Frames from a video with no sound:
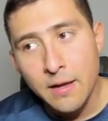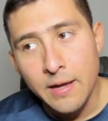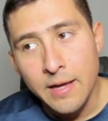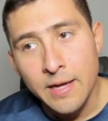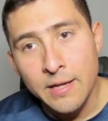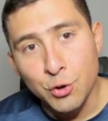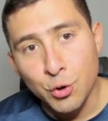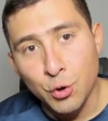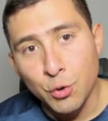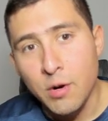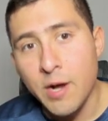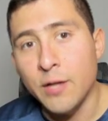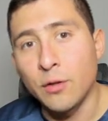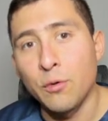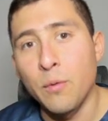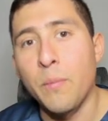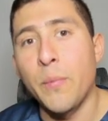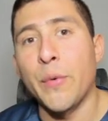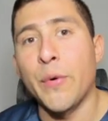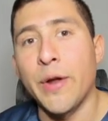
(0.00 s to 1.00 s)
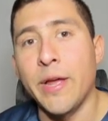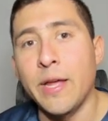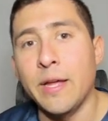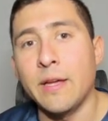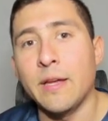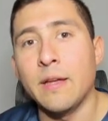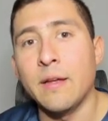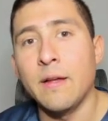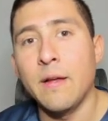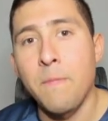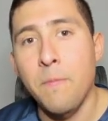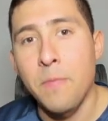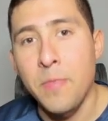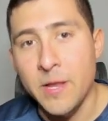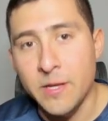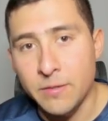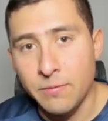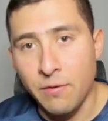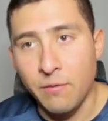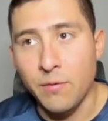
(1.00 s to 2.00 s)
it's trying to break
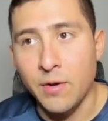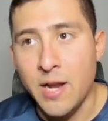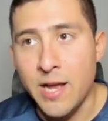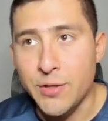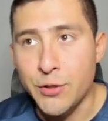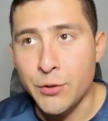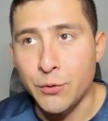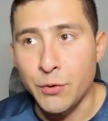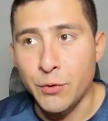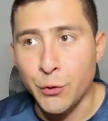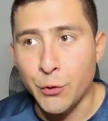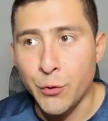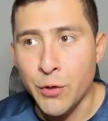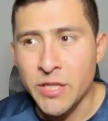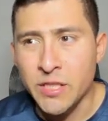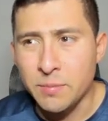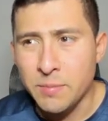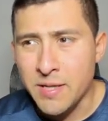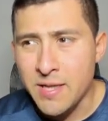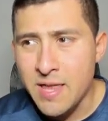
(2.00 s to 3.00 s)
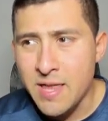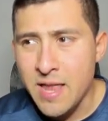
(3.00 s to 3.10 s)
this Fibonacci retracement,